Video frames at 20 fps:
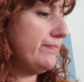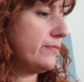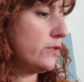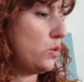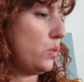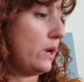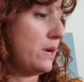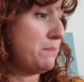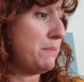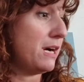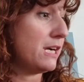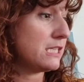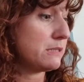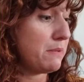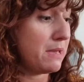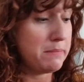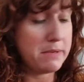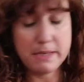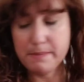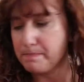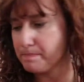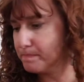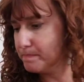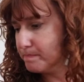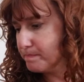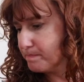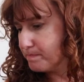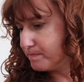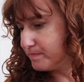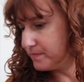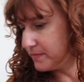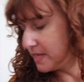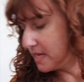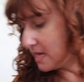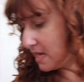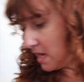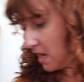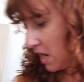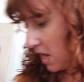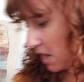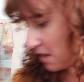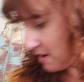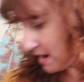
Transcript: 20 bucks maybe? All